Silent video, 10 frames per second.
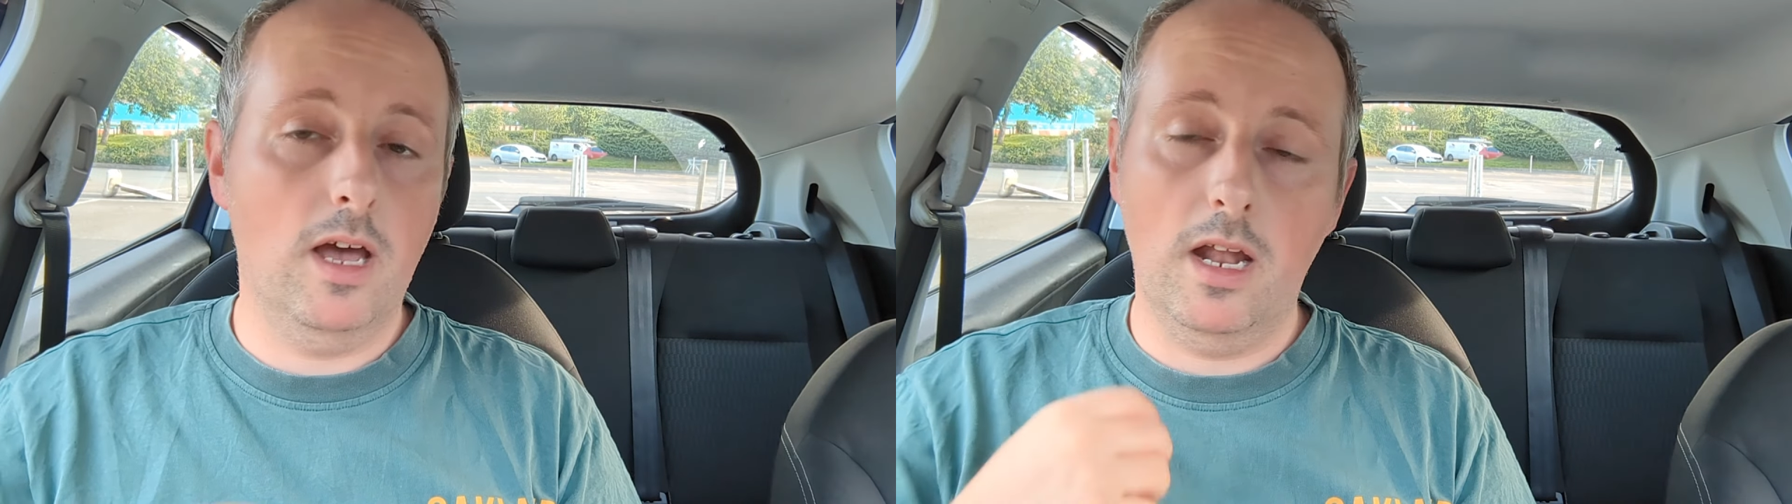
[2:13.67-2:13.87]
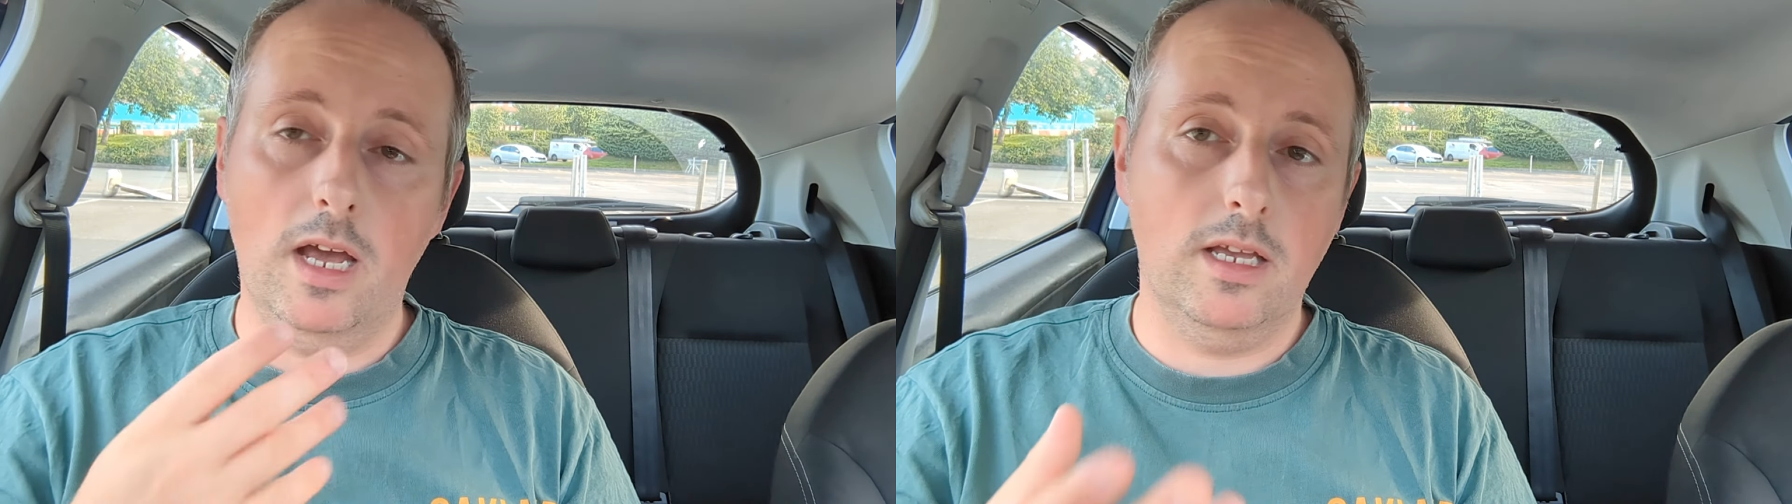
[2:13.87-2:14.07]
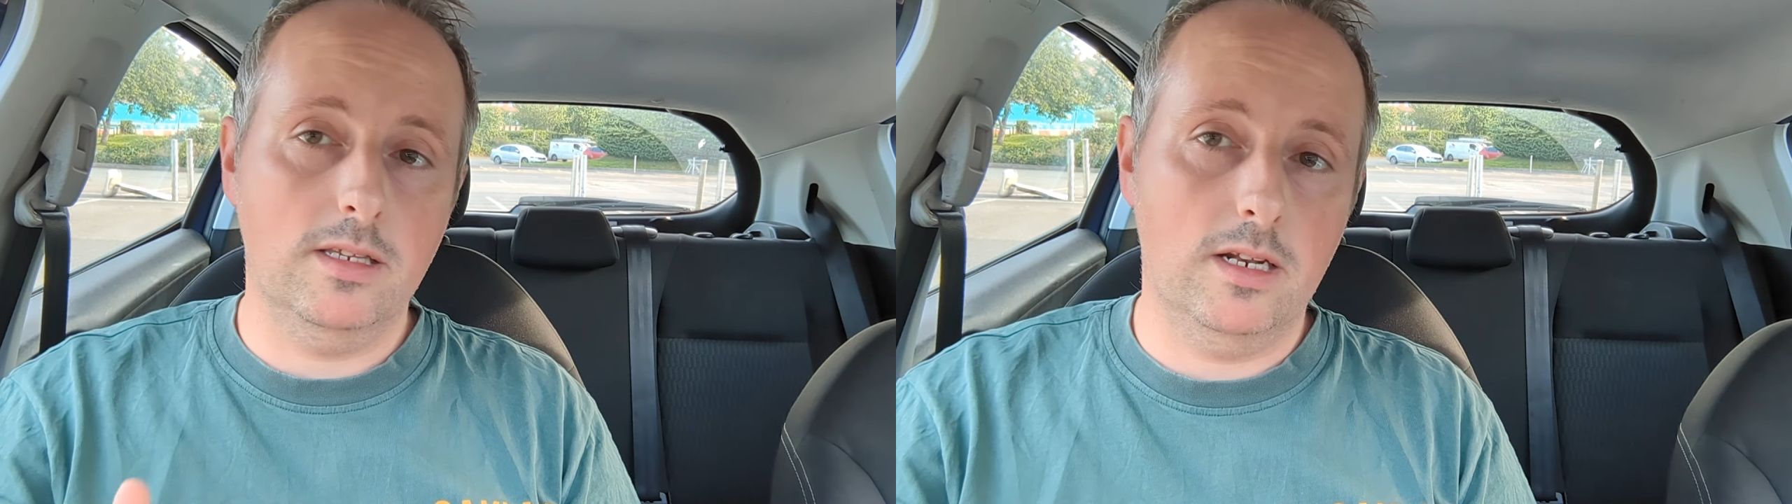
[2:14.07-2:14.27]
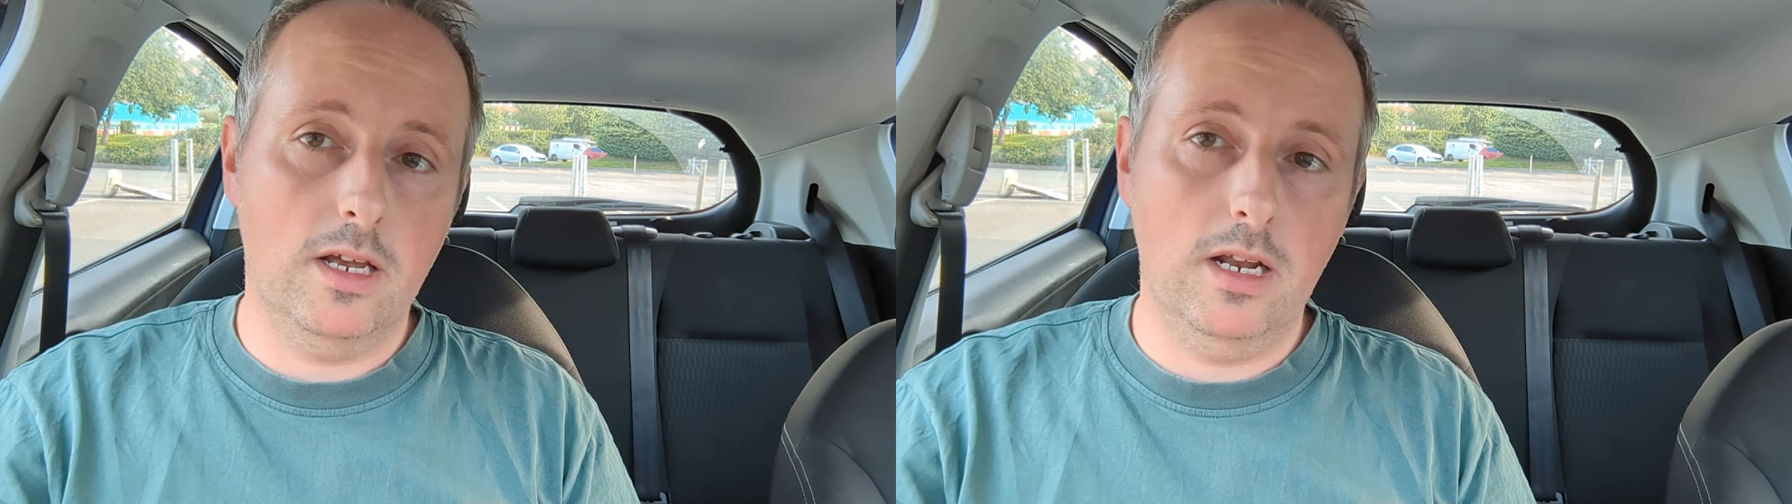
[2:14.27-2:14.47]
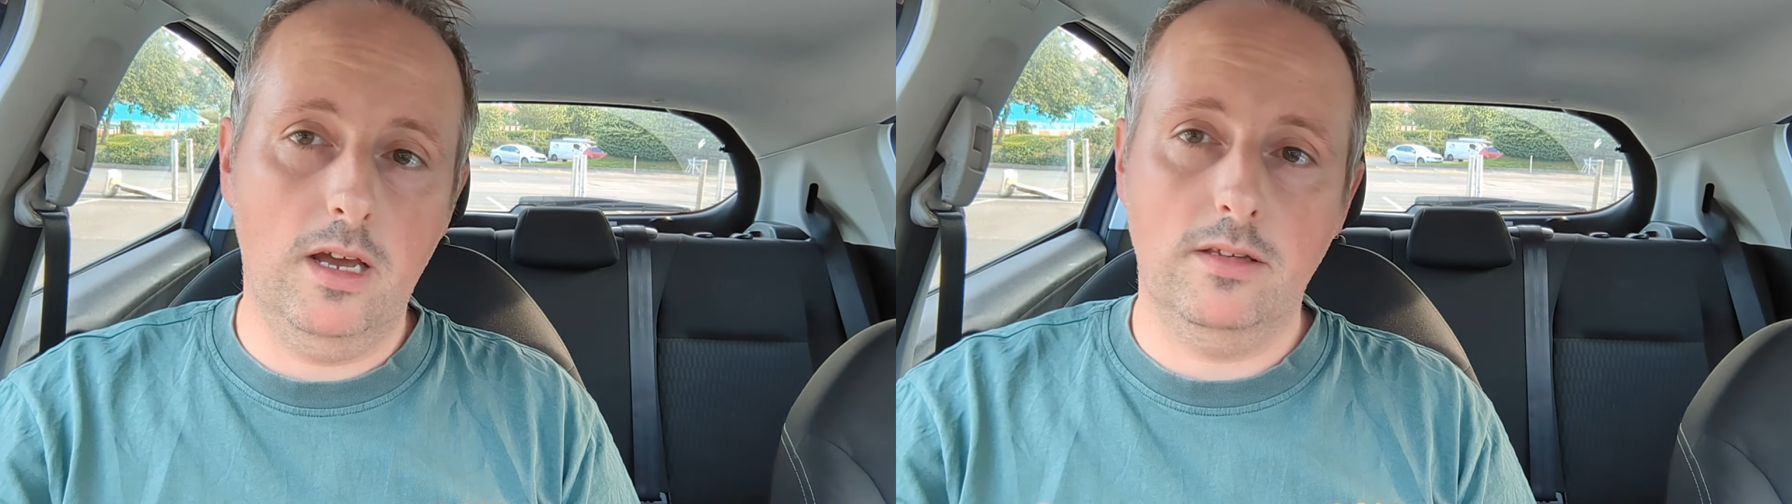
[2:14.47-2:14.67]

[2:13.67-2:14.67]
like I said earlier,